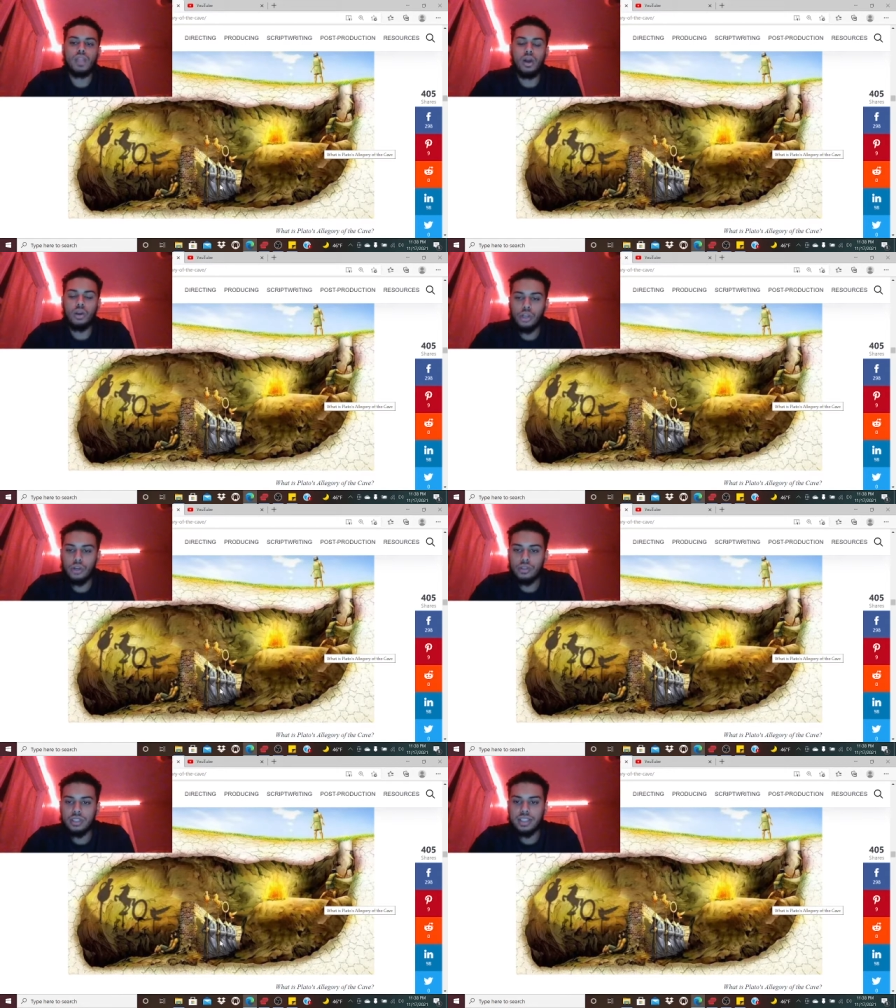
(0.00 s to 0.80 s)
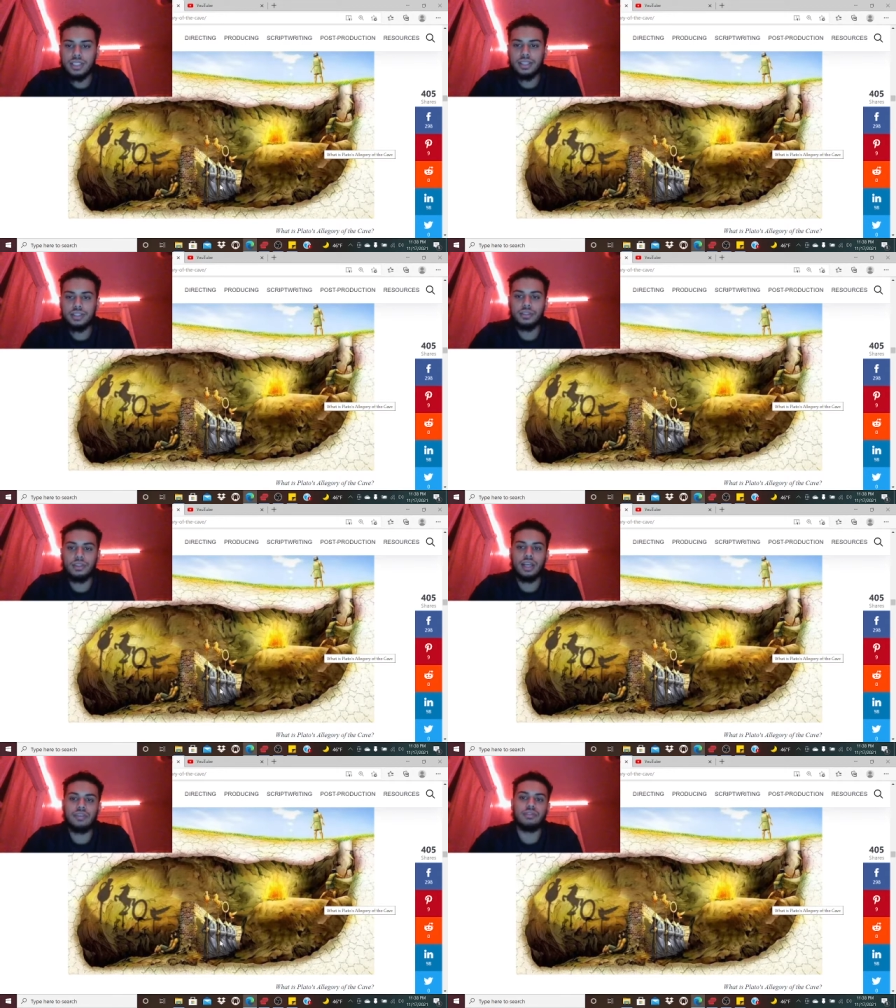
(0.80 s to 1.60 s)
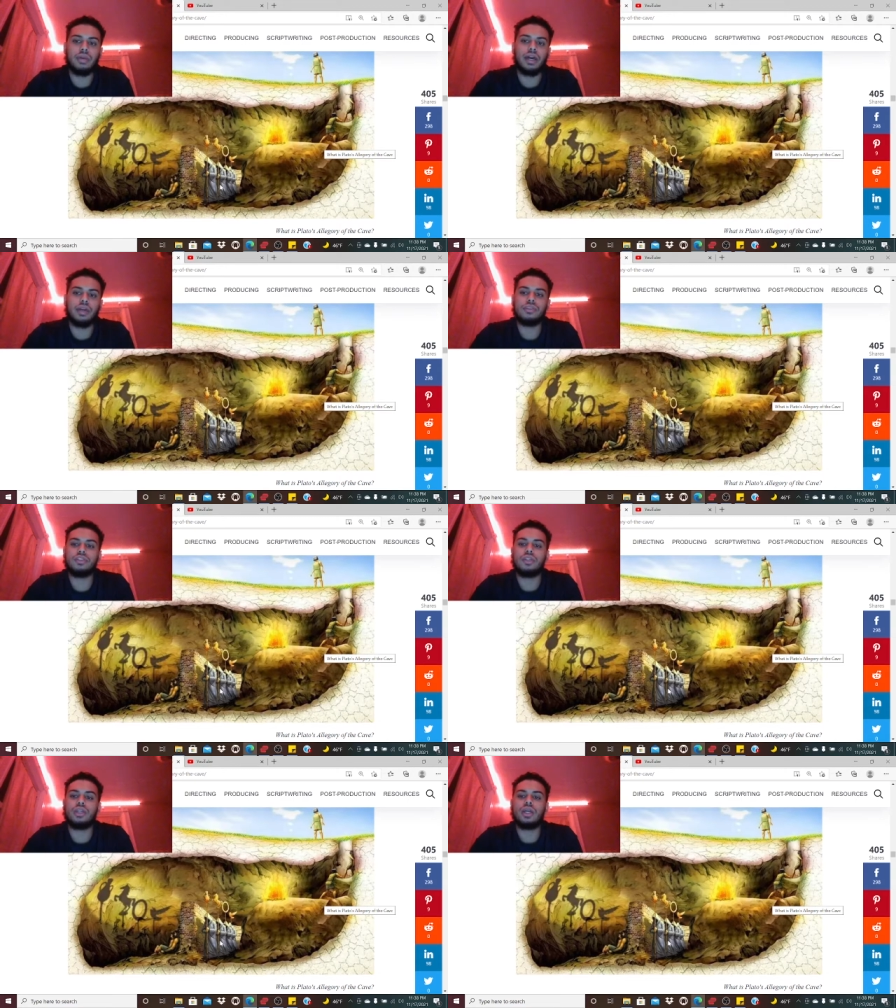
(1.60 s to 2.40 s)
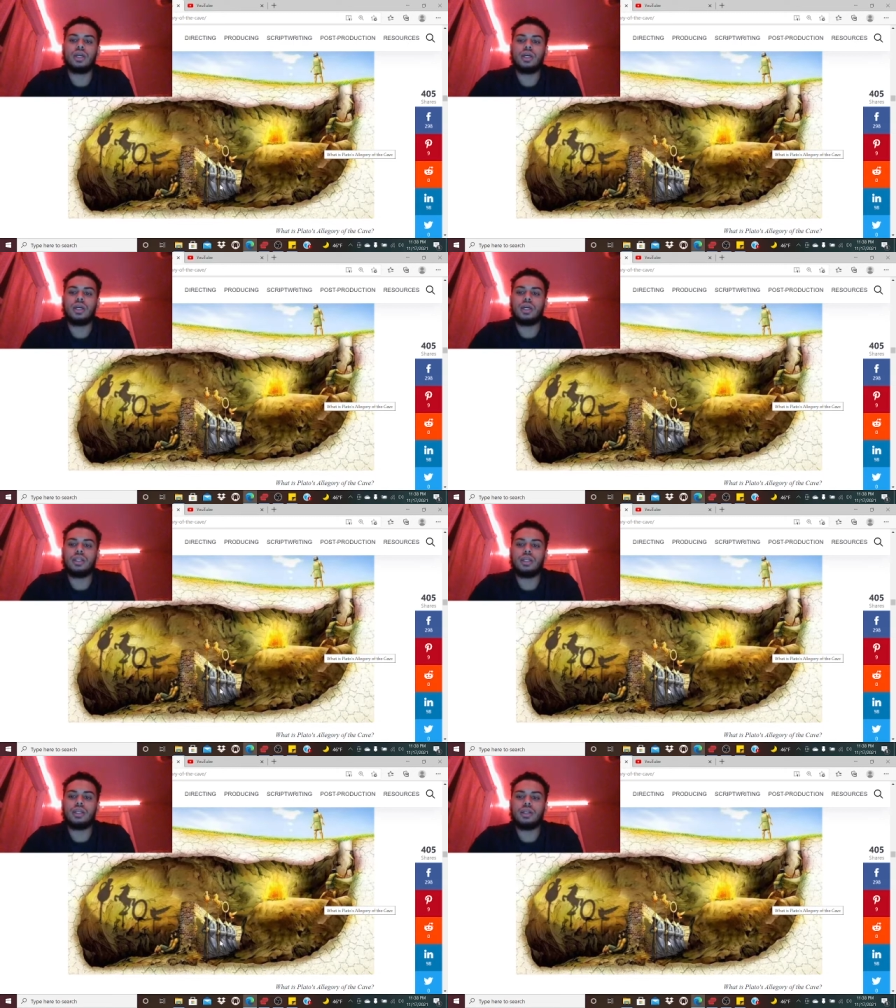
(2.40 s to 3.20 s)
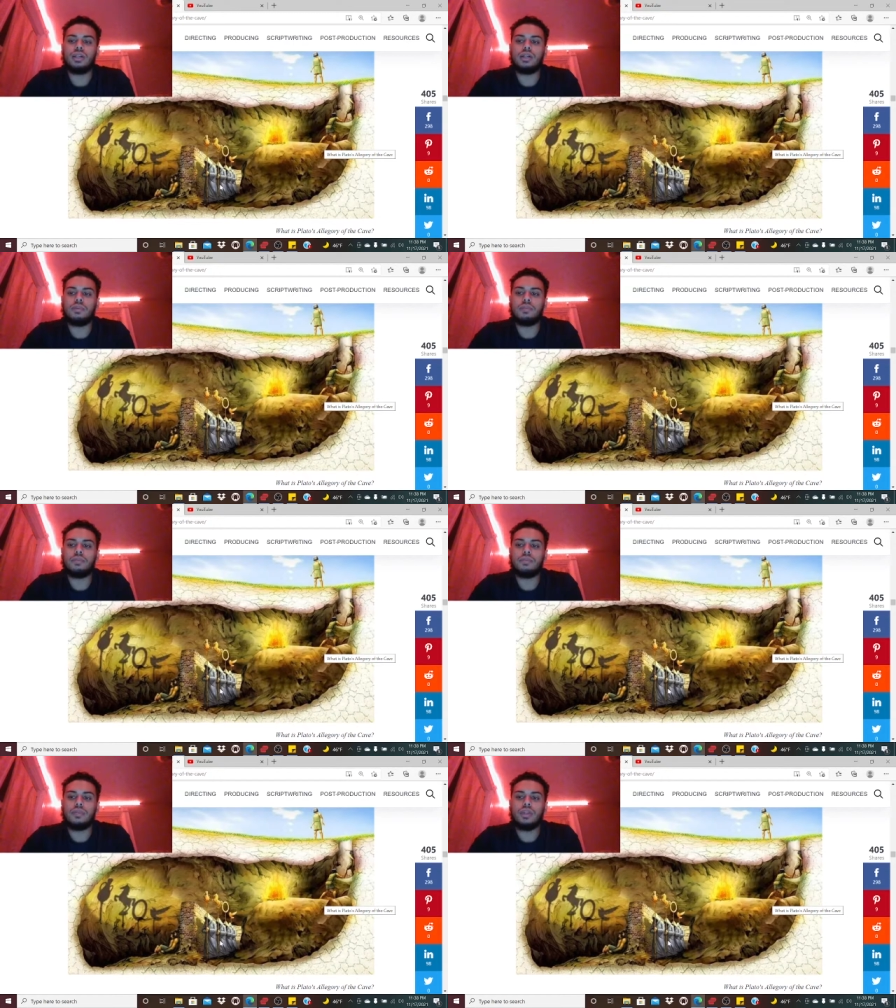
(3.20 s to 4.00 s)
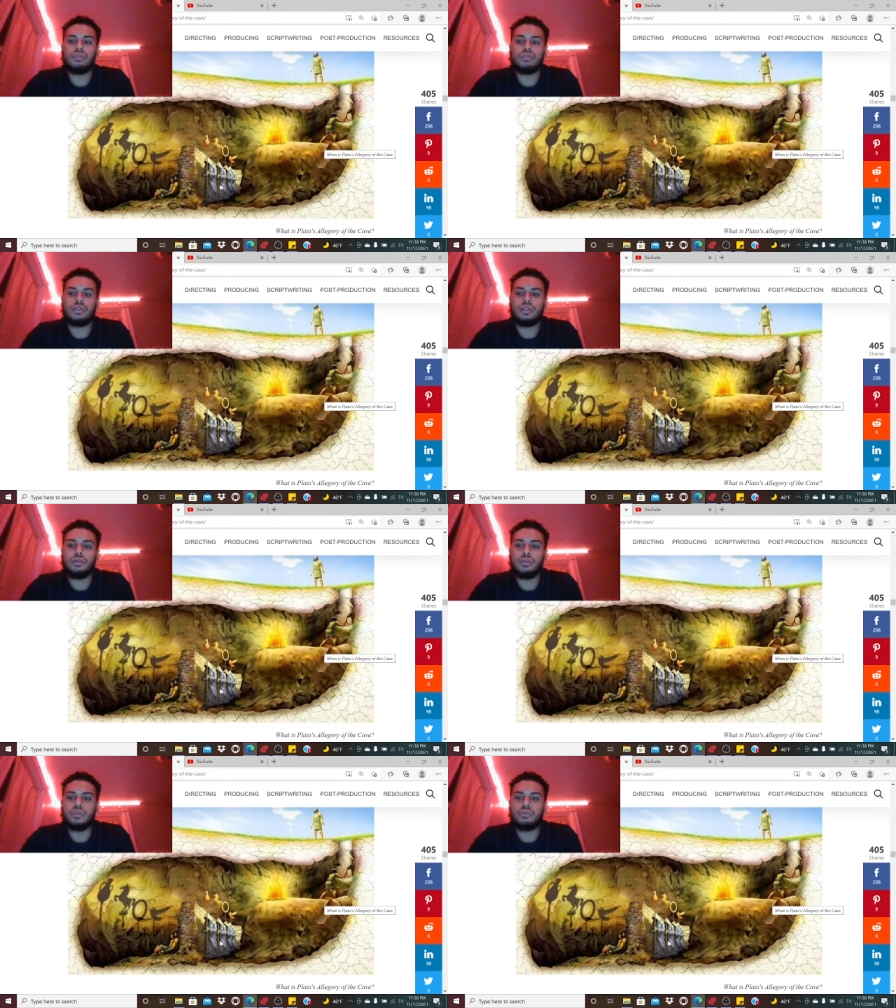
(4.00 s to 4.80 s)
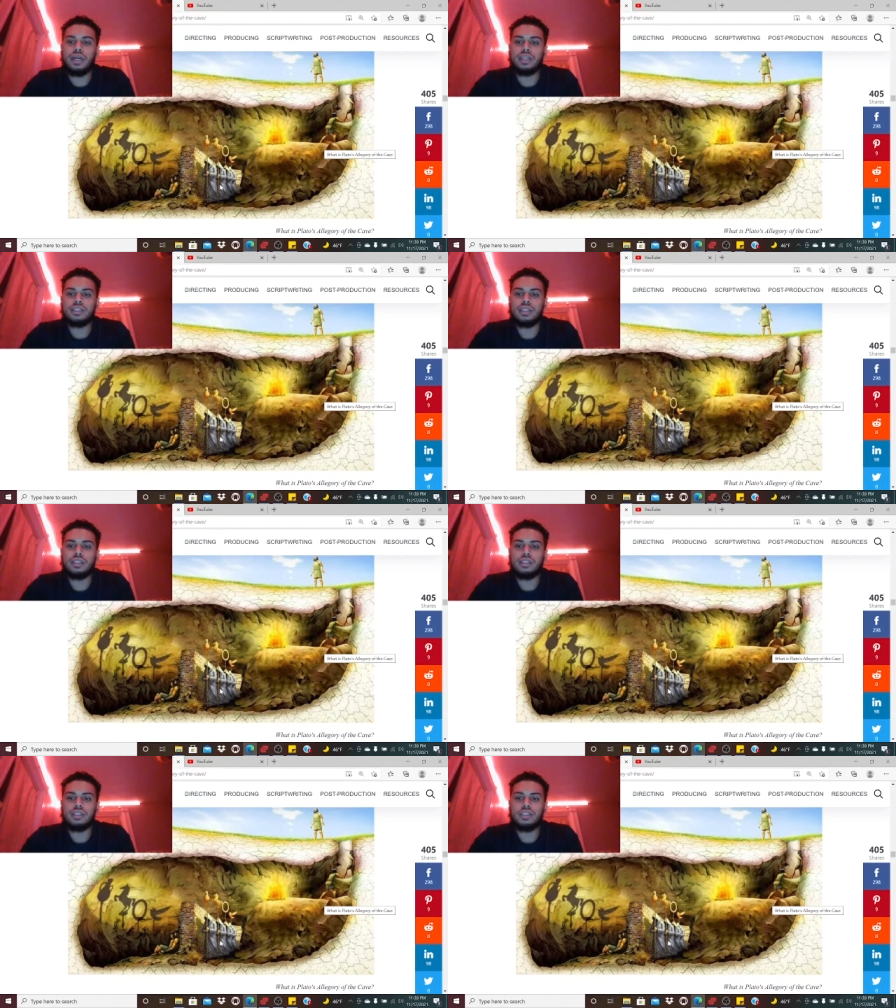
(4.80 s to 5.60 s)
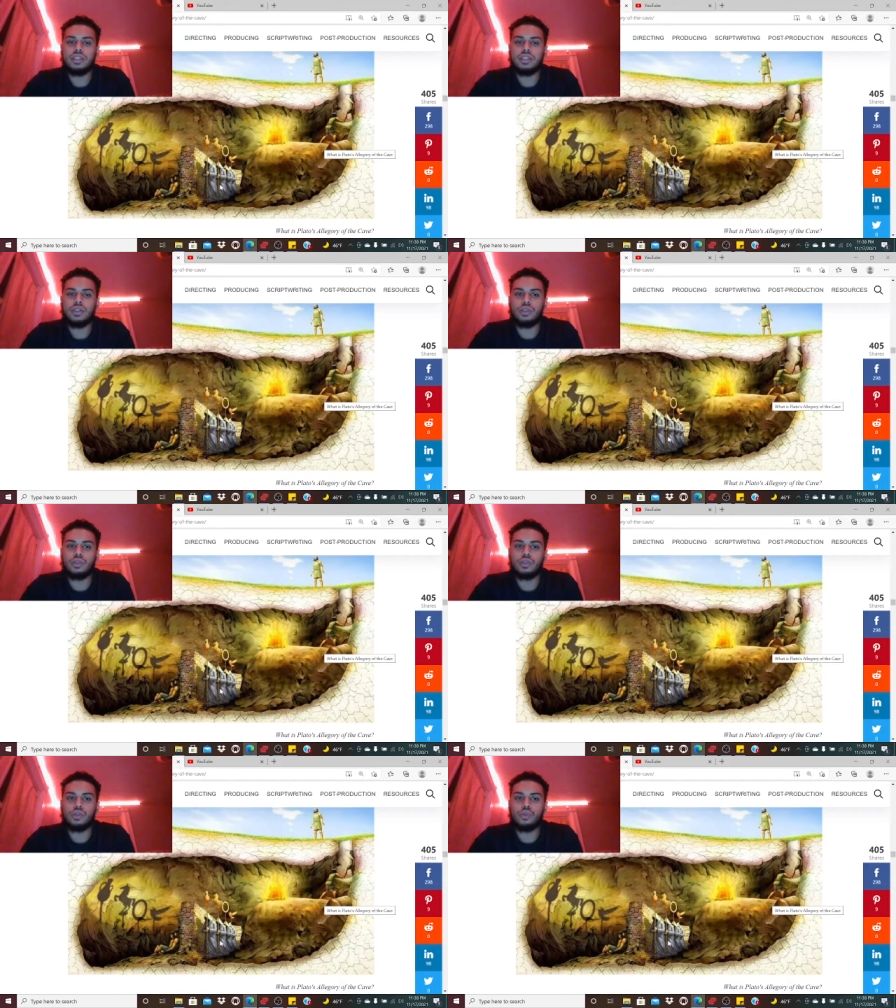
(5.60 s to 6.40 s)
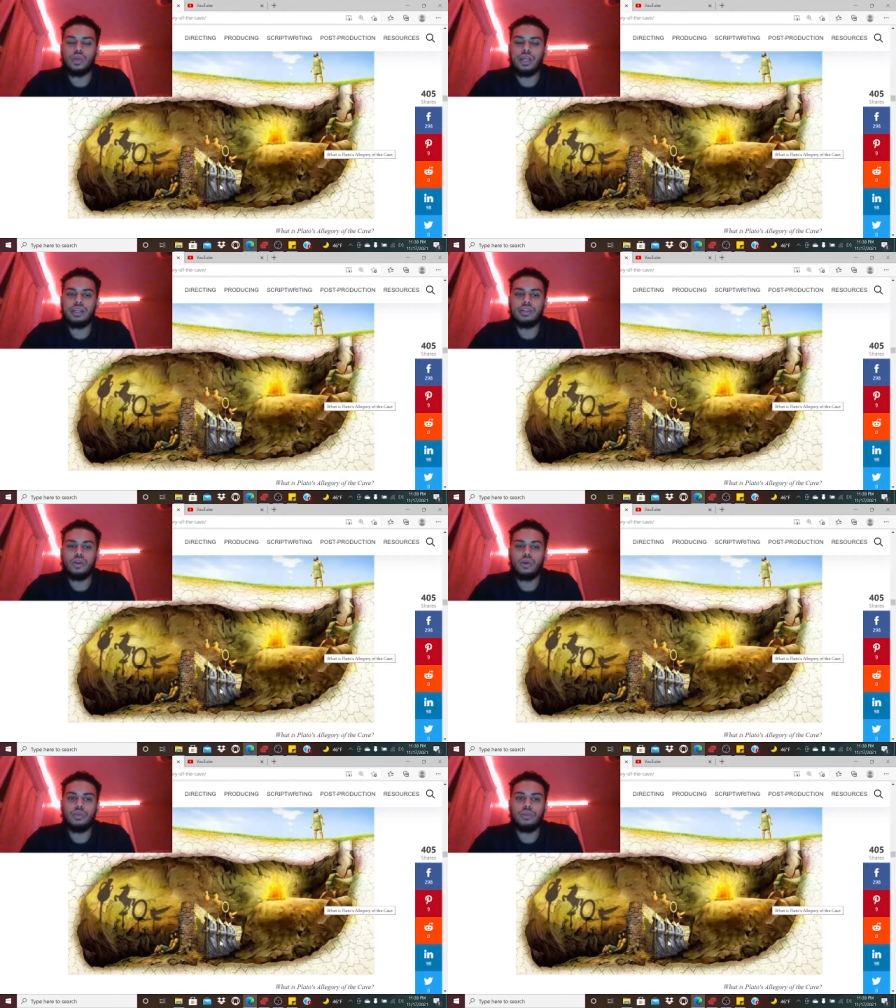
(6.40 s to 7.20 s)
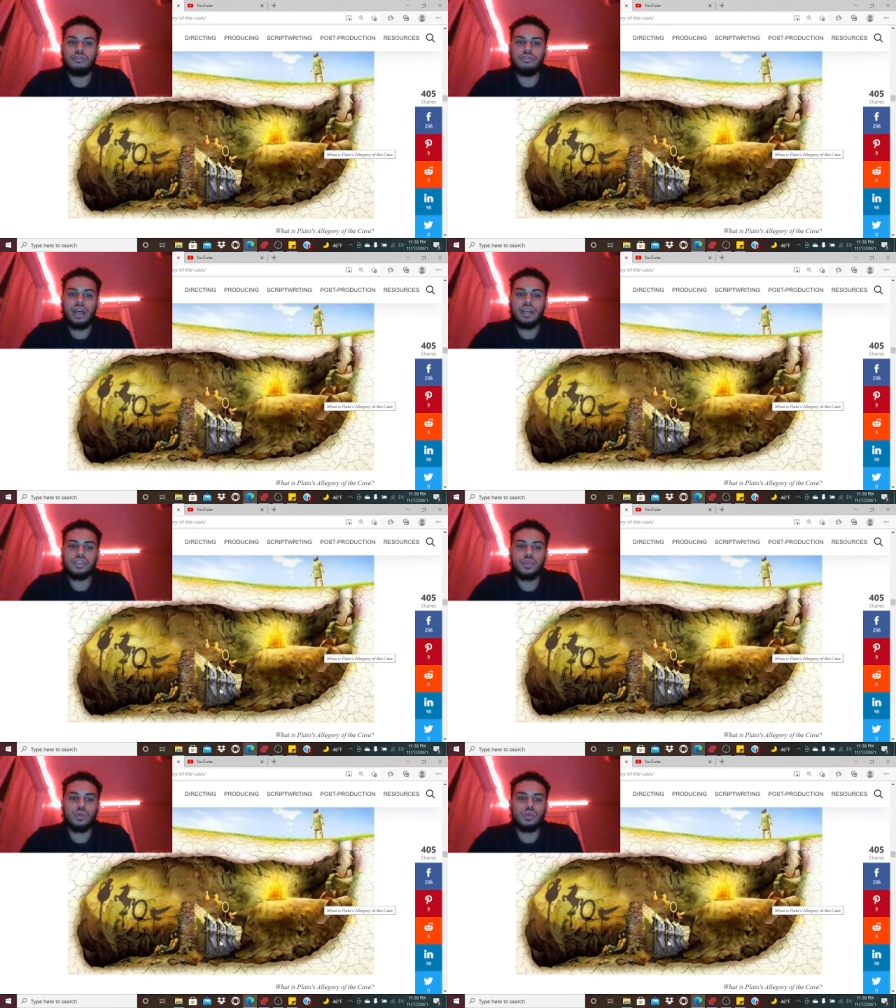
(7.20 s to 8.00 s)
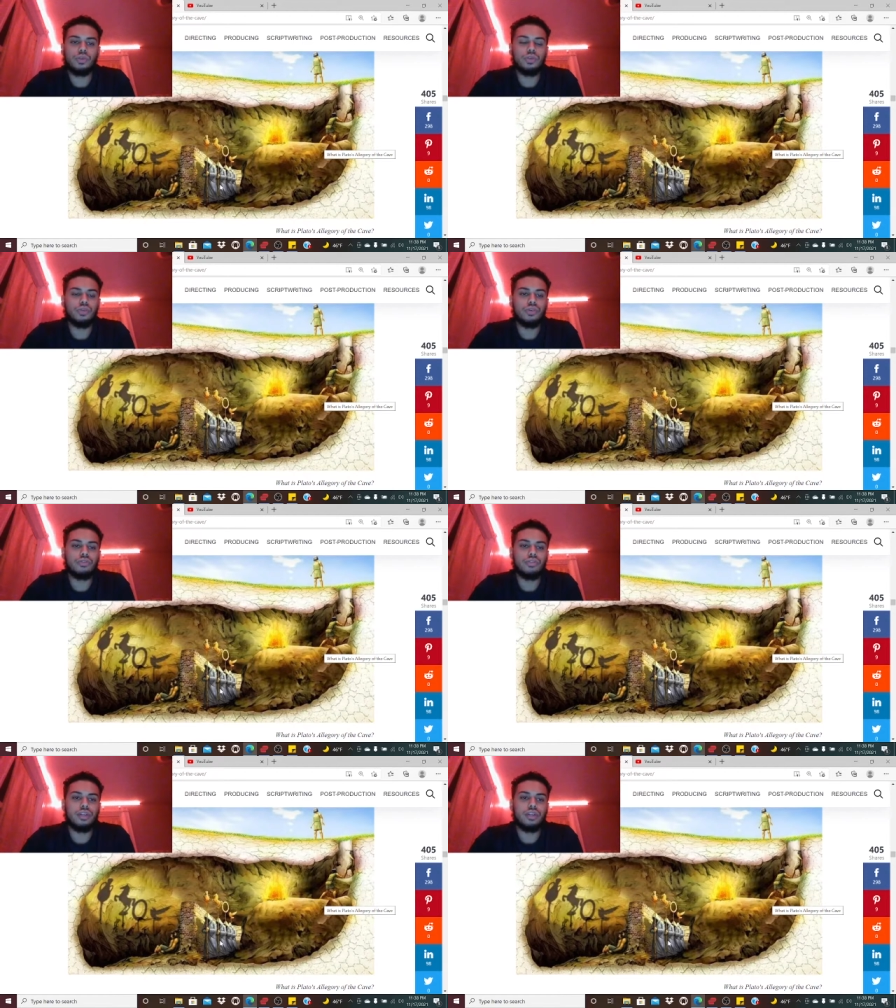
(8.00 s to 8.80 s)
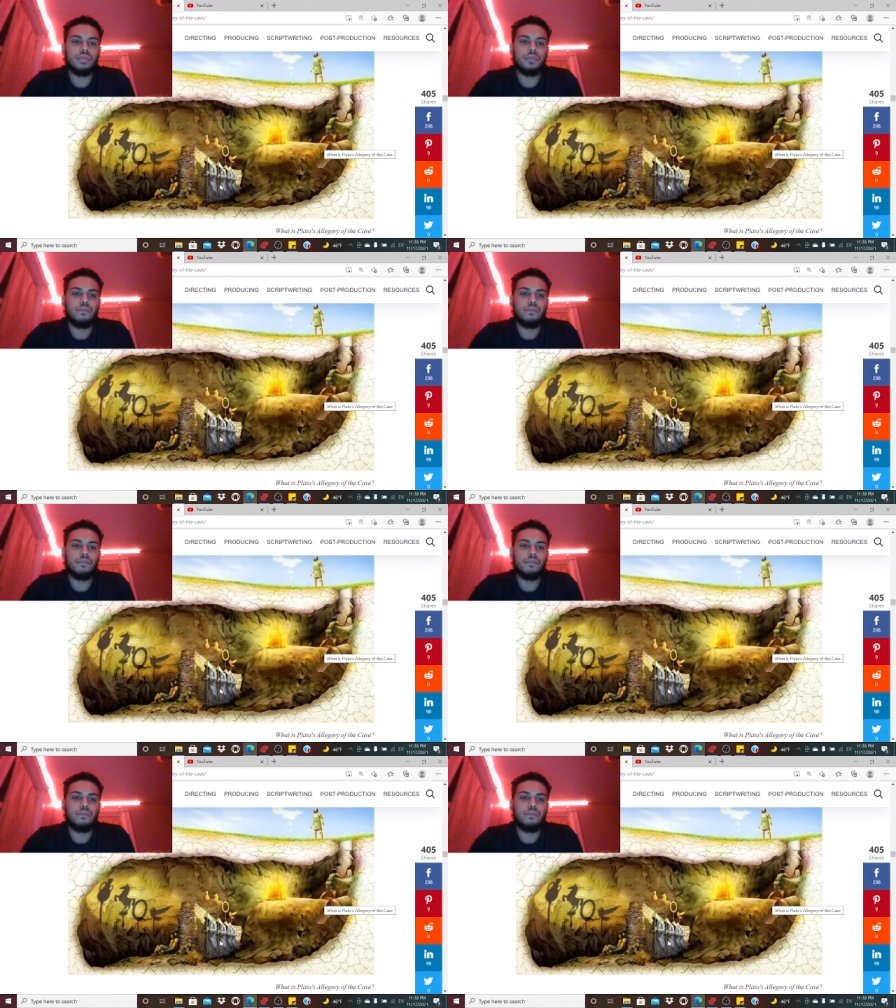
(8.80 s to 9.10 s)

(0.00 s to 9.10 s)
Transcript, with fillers: are currently set in your life and patterns. And then um, hopefully you're able to move past that and see a grand, open, vast world with um,